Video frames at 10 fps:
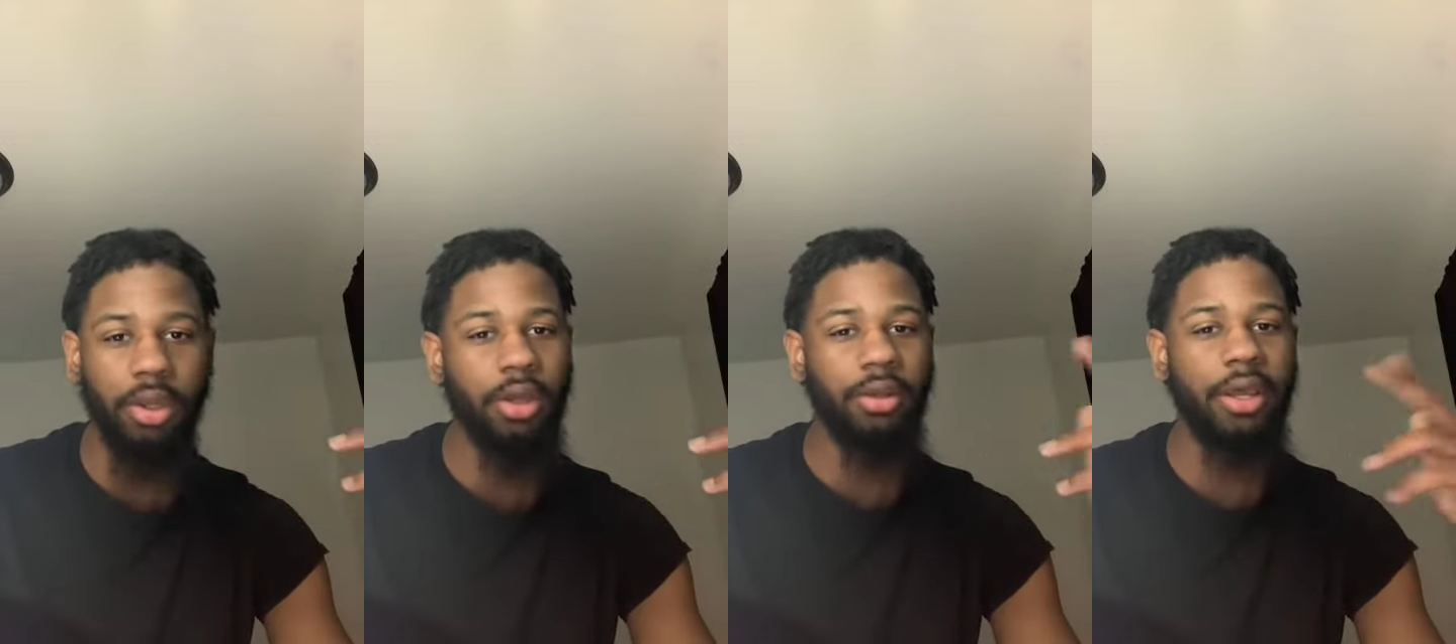
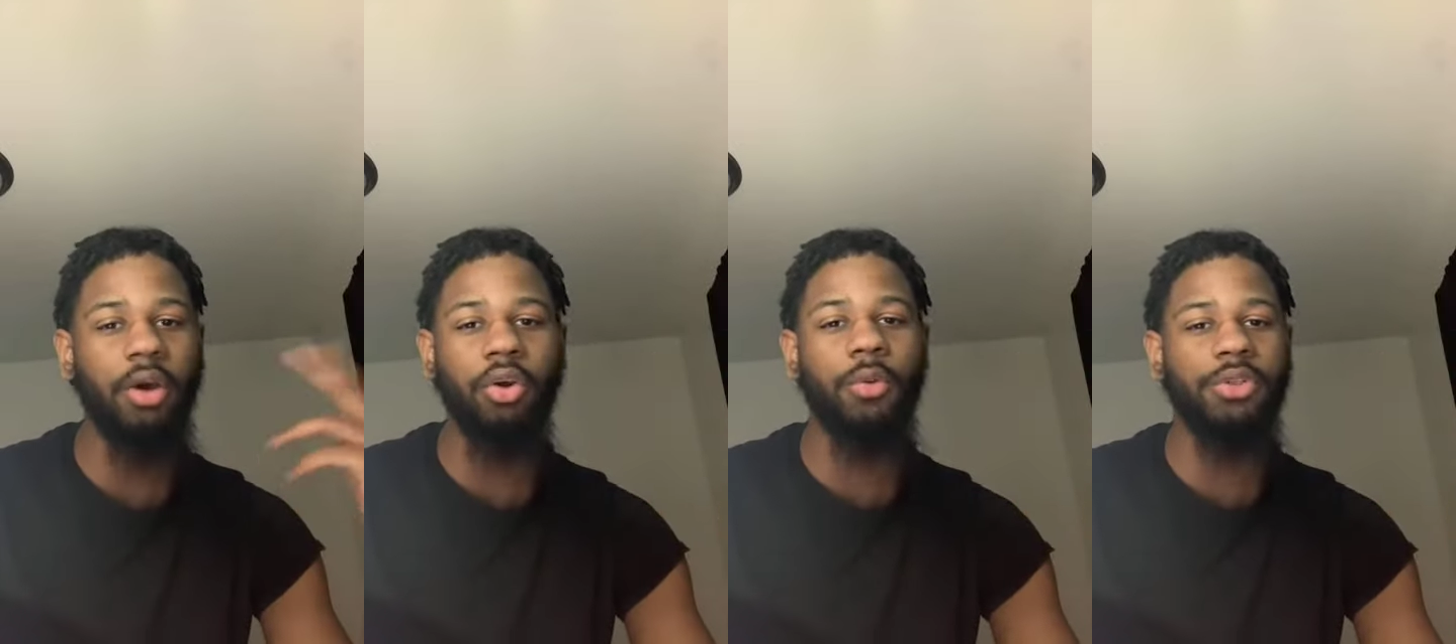Because
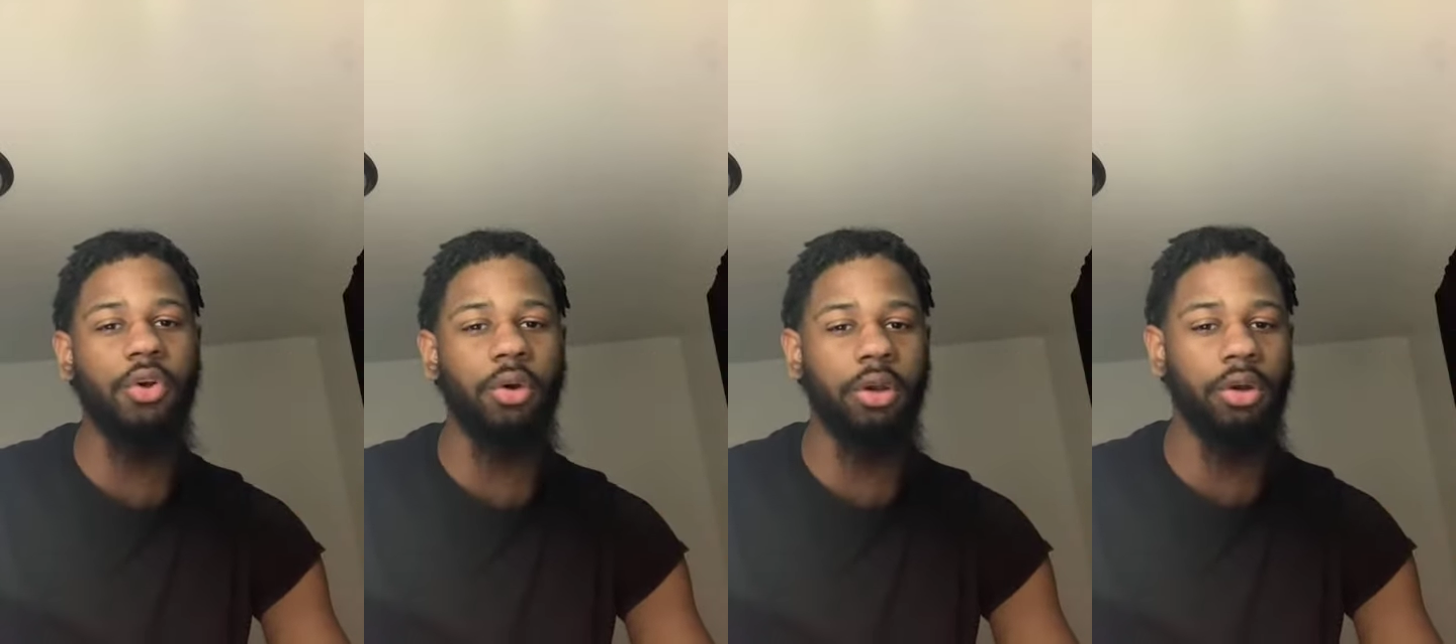they like to
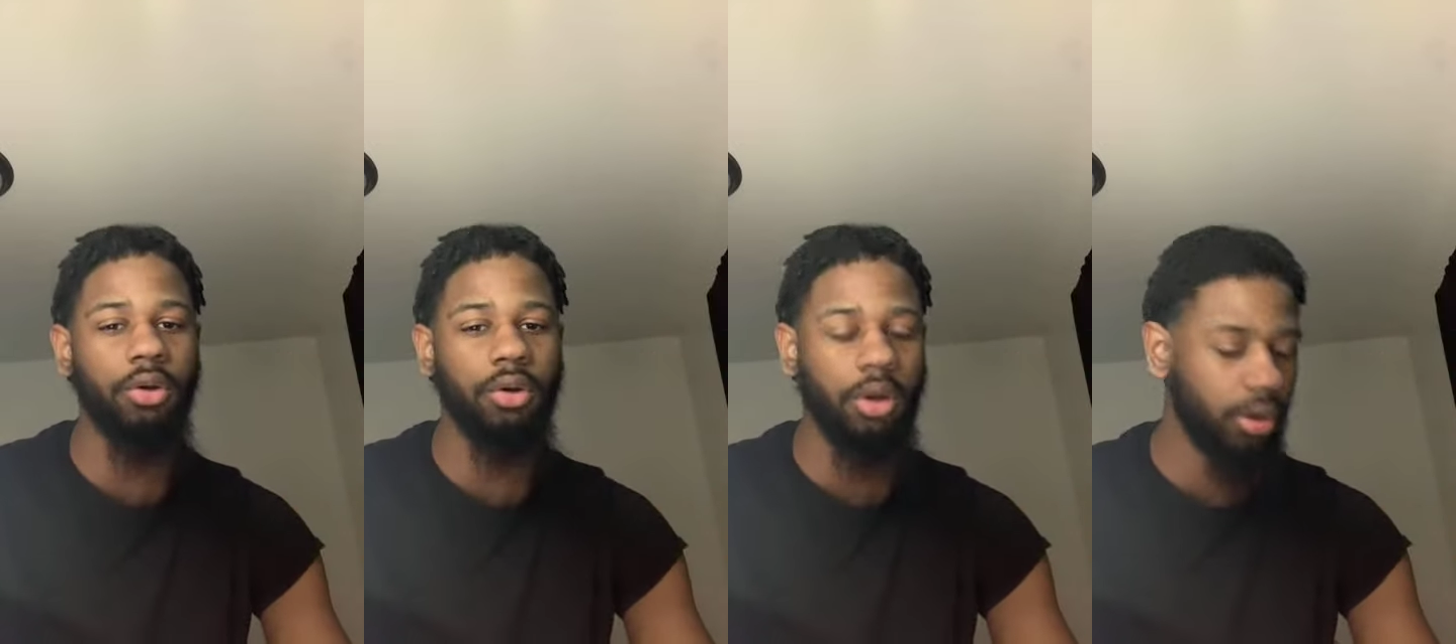try to play
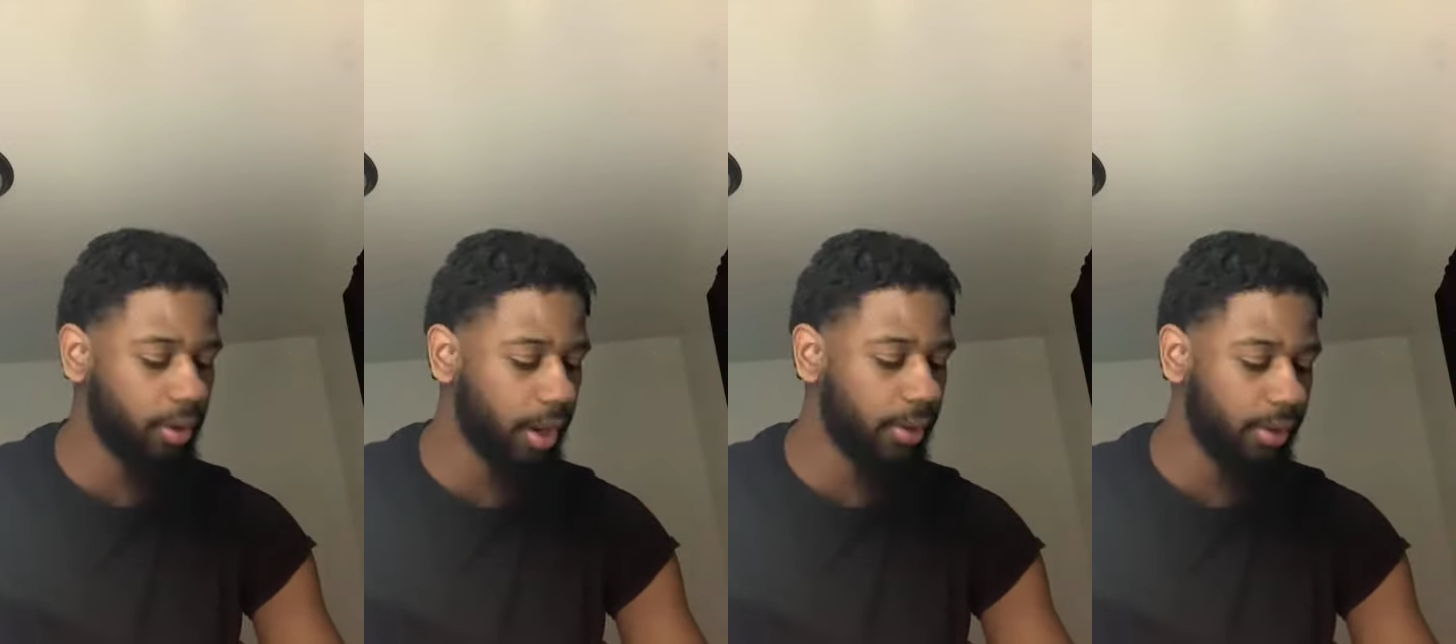mind games.